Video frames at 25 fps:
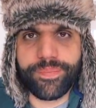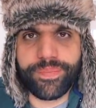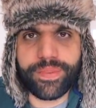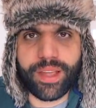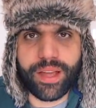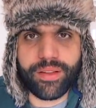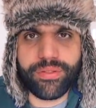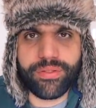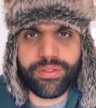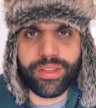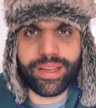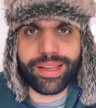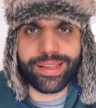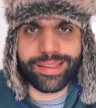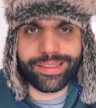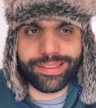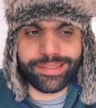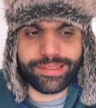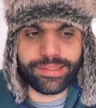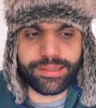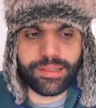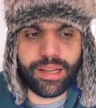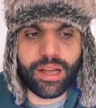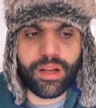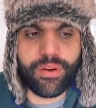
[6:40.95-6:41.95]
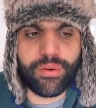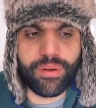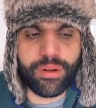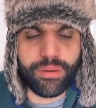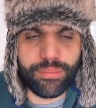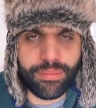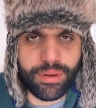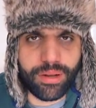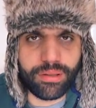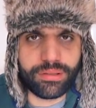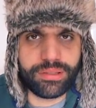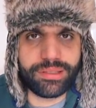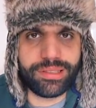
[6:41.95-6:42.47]
I think it's now
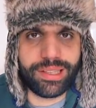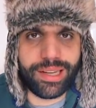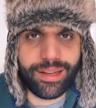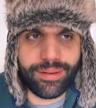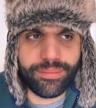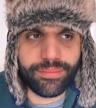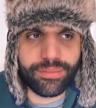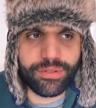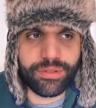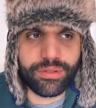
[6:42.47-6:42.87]
about time.